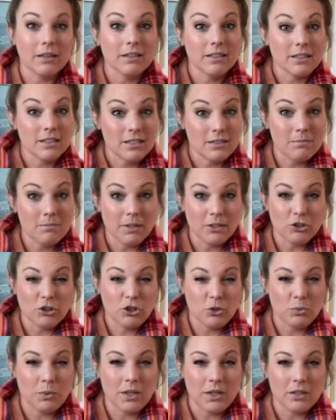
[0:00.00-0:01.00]
This is much
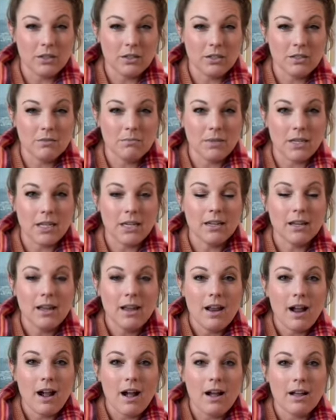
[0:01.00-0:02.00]
sweeter to me
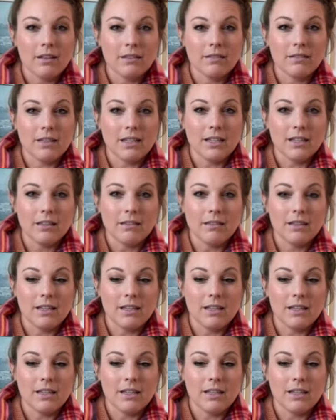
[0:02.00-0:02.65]
than